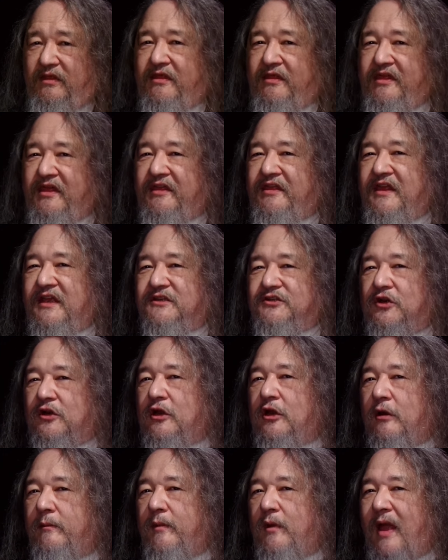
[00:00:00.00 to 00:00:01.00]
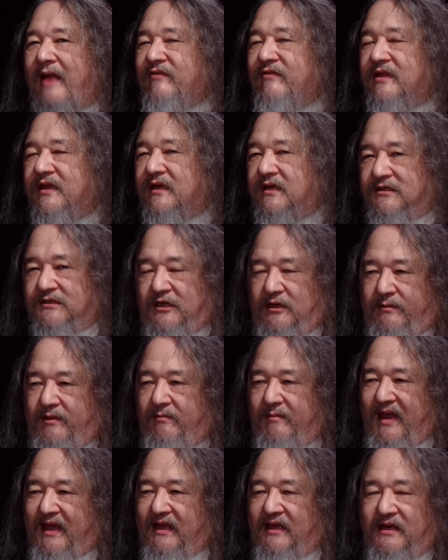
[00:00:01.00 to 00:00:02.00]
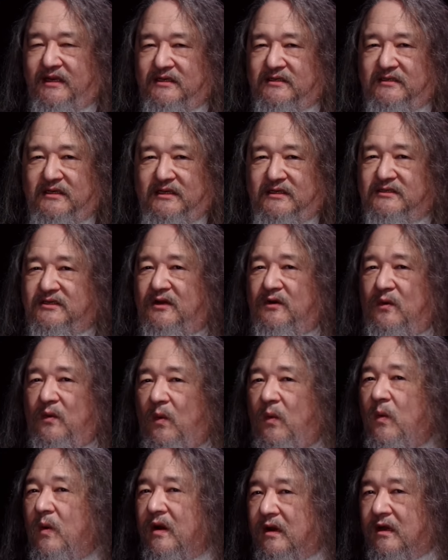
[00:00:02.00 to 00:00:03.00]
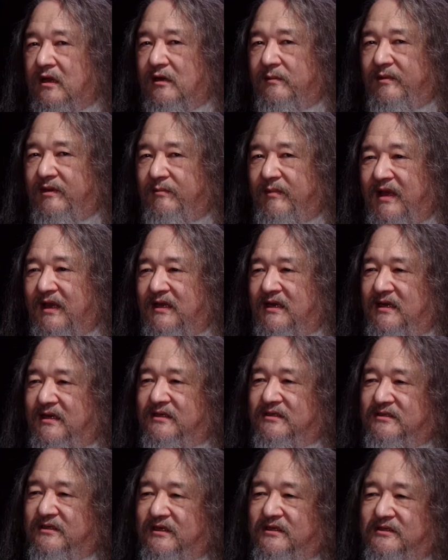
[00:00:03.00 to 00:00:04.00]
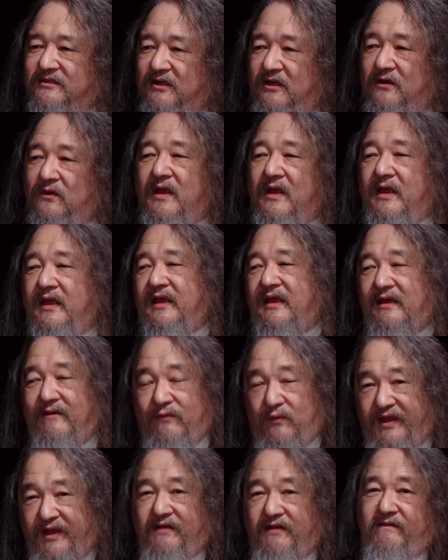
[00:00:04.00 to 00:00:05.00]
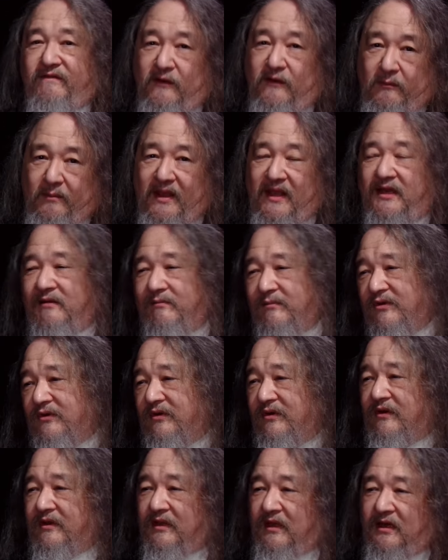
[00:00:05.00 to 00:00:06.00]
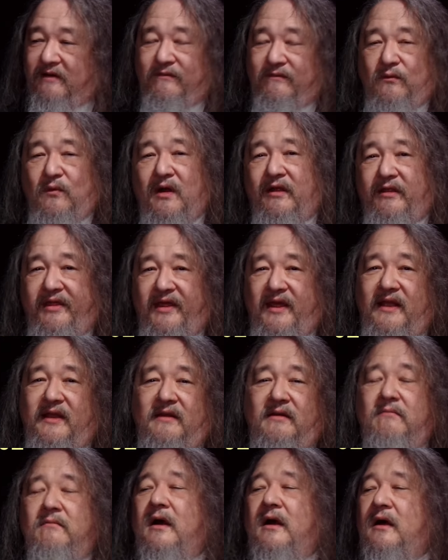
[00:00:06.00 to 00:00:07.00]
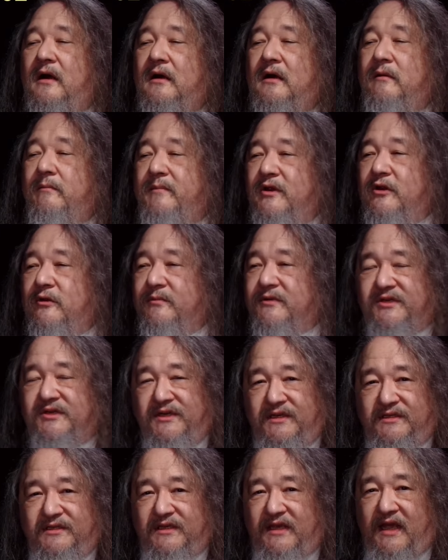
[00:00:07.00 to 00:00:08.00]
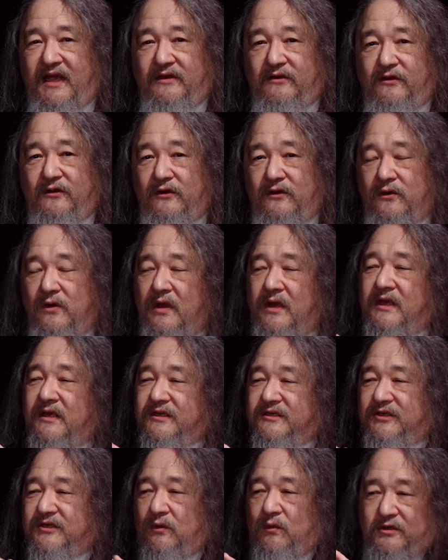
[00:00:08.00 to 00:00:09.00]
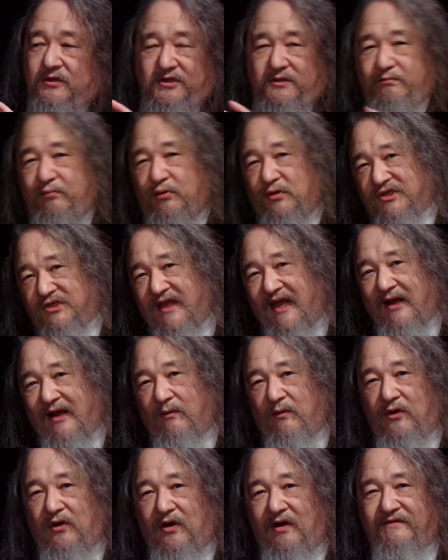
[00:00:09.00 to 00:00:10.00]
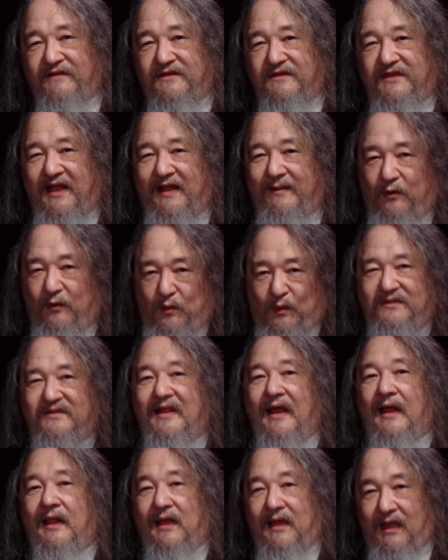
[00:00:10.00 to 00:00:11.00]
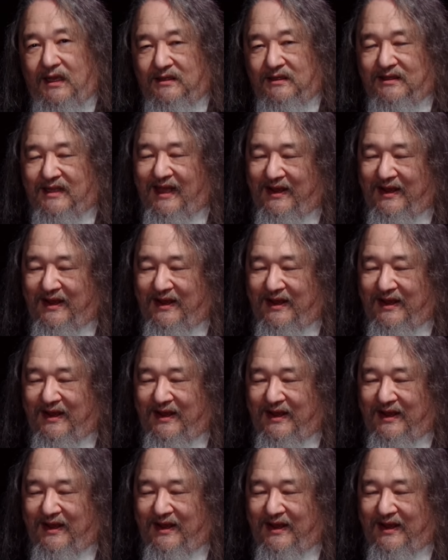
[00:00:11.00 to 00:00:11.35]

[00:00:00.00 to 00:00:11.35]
the things are going to everything is going to be mechanistic so we're going to be mechanistic so if we can feel pain and beauty and love well then uh, mere machines can too so we'll just push that one off the table we'll delegate